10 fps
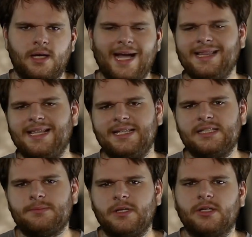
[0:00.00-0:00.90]
I did
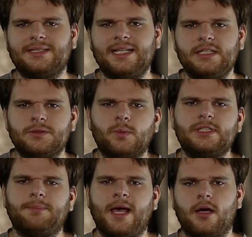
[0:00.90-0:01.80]
this because
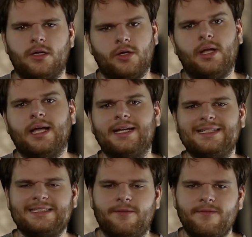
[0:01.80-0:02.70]
Eastwood's powder coating gun
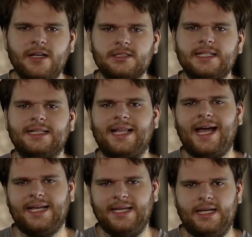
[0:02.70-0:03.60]
is severely
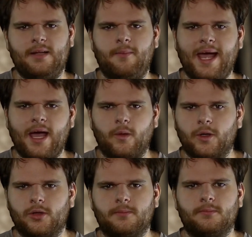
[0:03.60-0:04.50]
lacking in
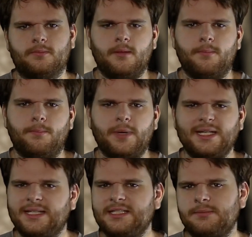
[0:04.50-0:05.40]
power. But
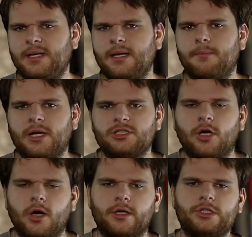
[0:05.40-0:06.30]
it does make it much
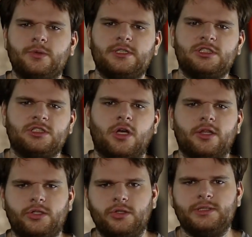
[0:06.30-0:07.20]
harder to
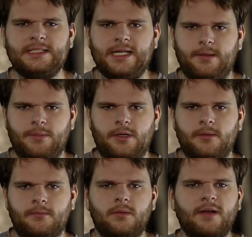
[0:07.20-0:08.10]
install the new tip.
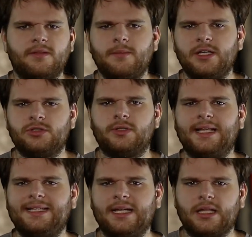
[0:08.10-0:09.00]
You have to make sure
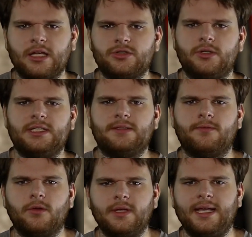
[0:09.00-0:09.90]
that the electrode is
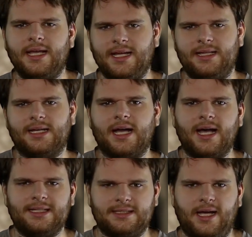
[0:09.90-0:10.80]
fully hitting the
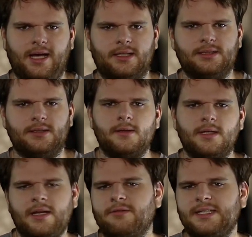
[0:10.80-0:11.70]
contact.
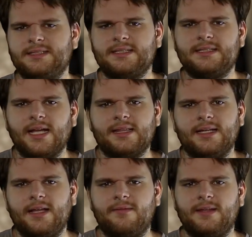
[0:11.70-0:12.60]
And it really says
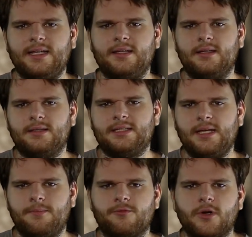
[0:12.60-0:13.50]
nothing if the
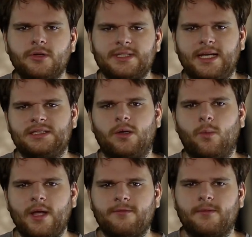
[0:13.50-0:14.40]
tip rotates
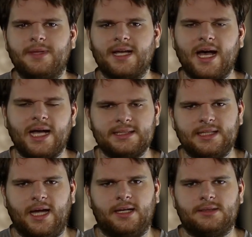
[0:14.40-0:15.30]
away from the
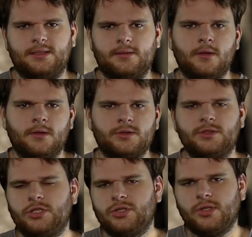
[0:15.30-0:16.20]
contact. So
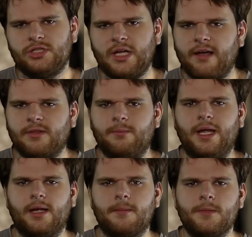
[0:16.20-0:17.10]
it's a choice you have to
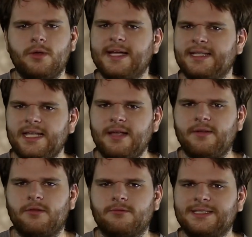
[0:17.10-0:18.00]
make. You can leave
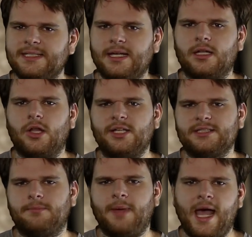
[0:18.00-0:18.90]
it risking a
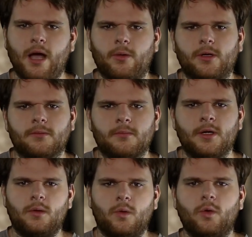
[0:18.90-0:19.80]
loss of power,
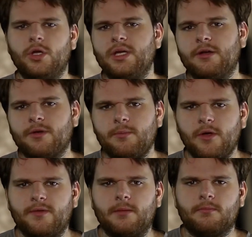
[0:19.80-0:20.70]
or you can
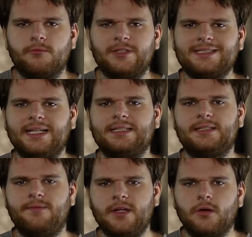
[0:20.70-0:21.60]
remove it, risking
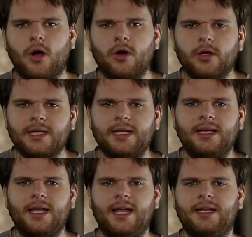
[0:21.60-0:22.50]
severe
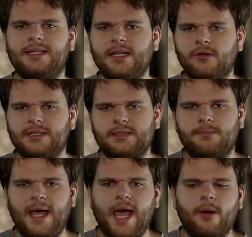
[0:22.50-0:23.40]
arcing and a decrease in
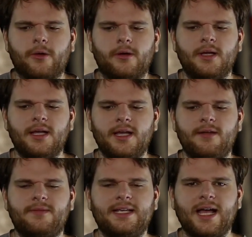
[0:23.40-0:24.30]
power
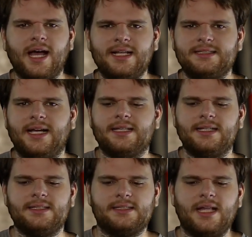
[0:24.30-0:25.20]
if the contact
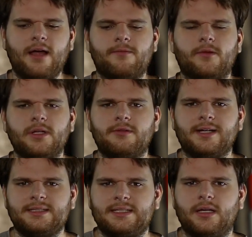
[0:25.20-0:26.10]
is not fully
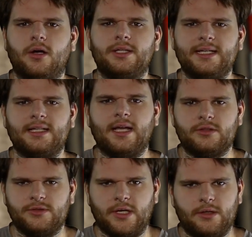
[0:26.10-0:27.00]
resting on the
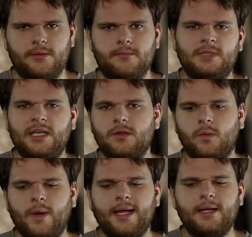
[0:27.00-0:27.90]
electrode. Either
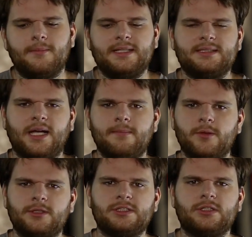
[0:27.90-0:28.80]
way, it's time
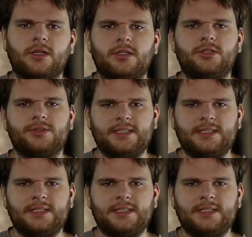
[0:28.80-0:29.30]
to install the new